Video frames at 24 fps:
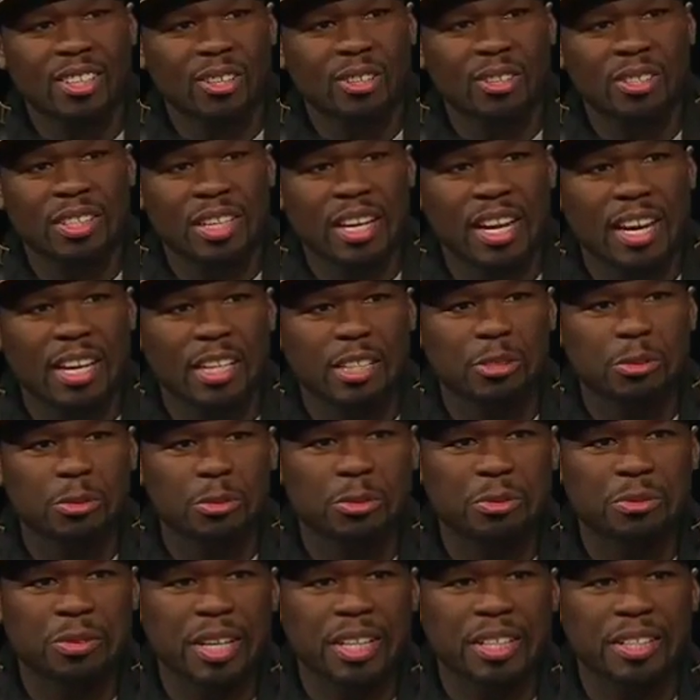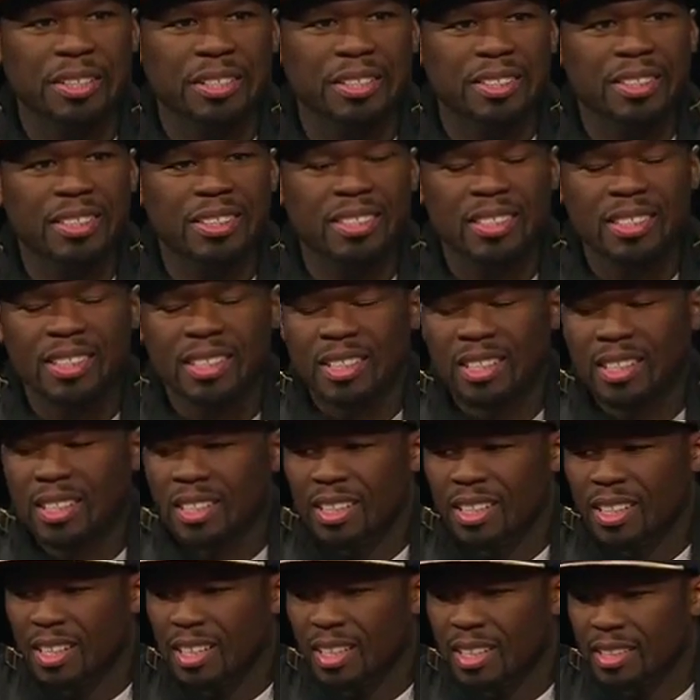on your actual record.
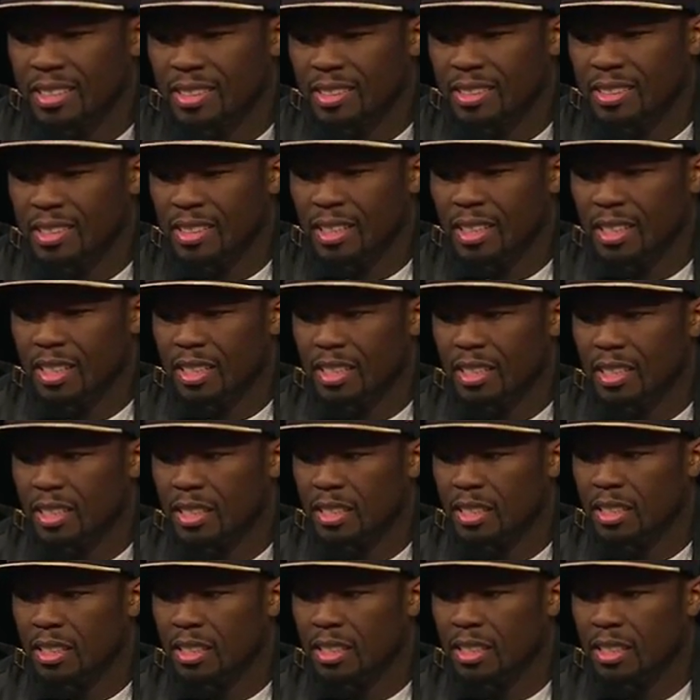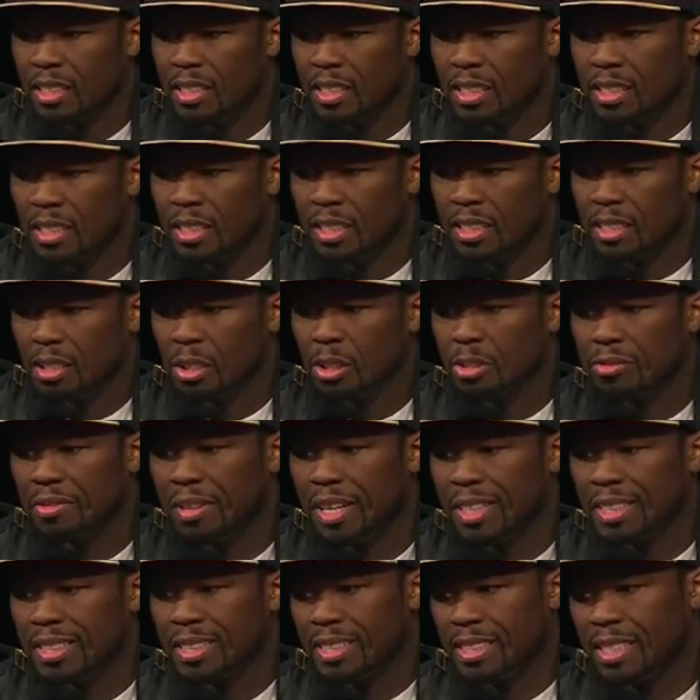And those
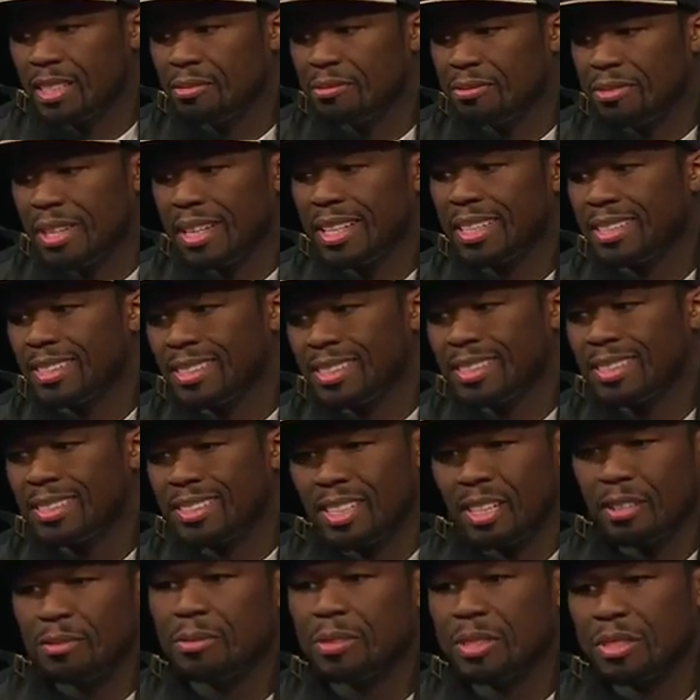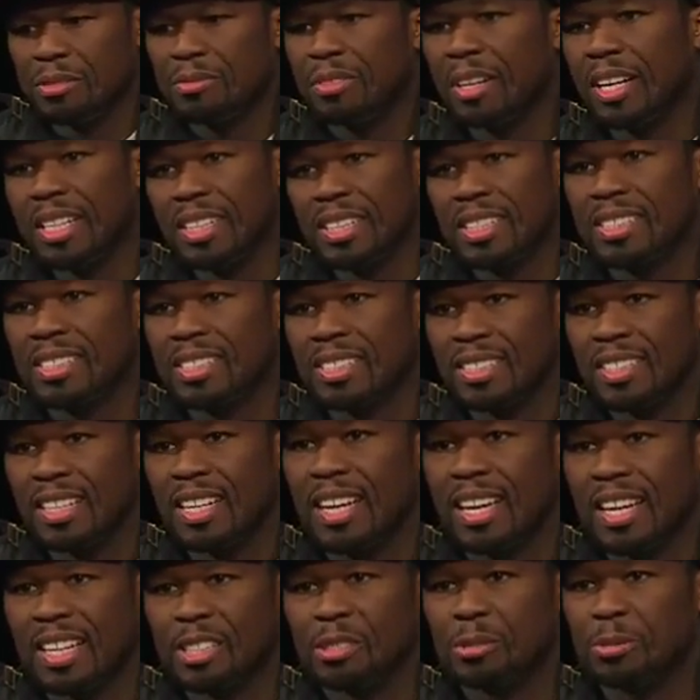fighters that fight the toughest fighters of
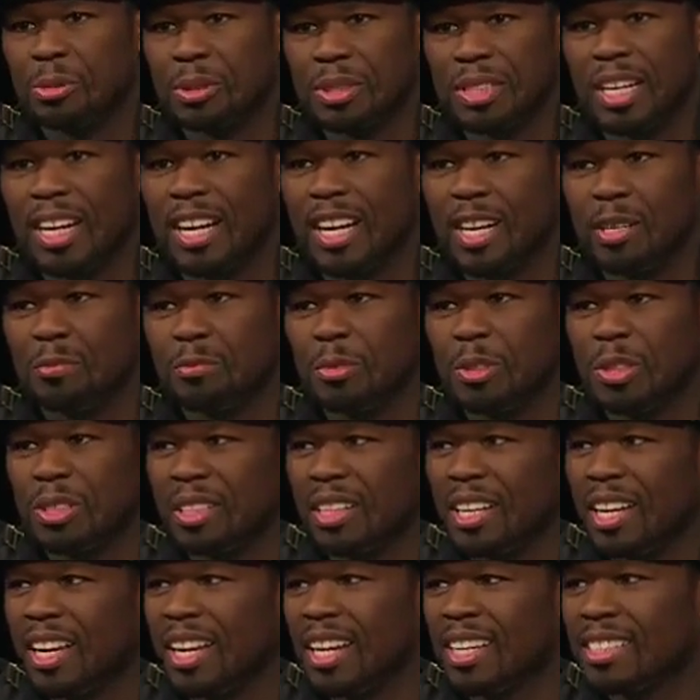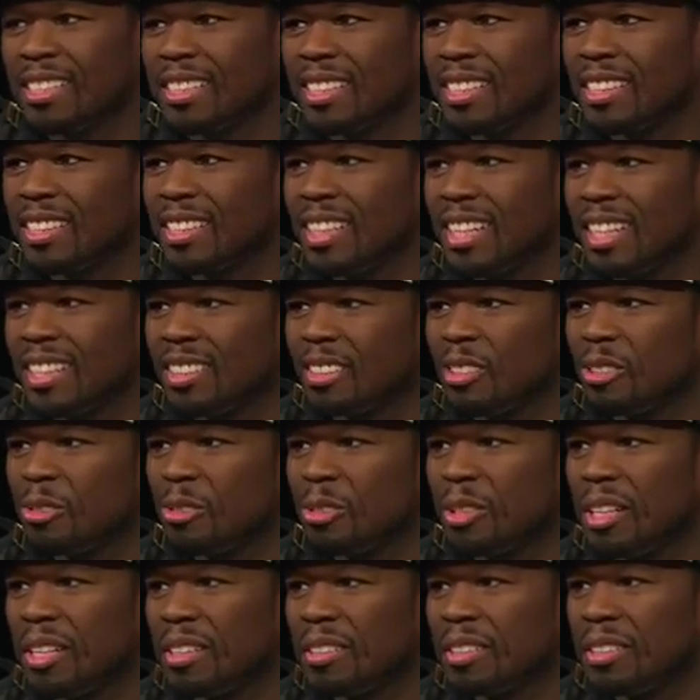their actual time are the guys that kind of go
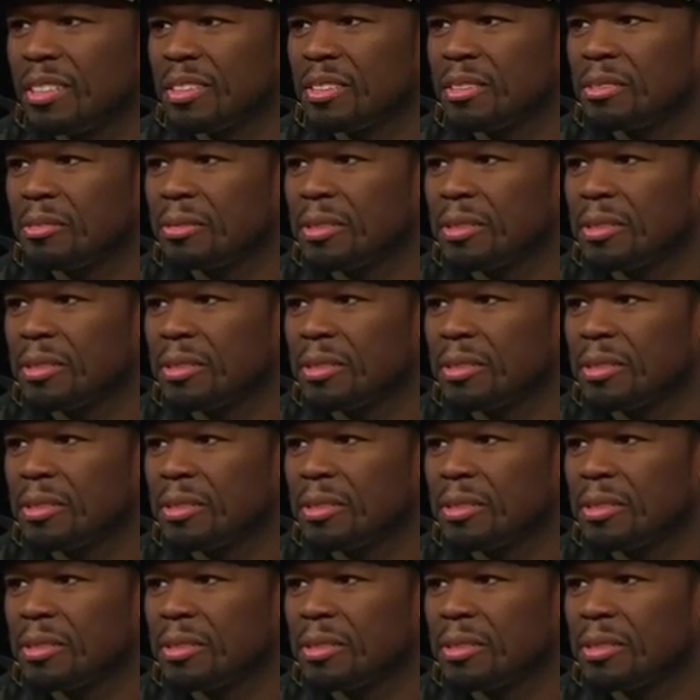around in history.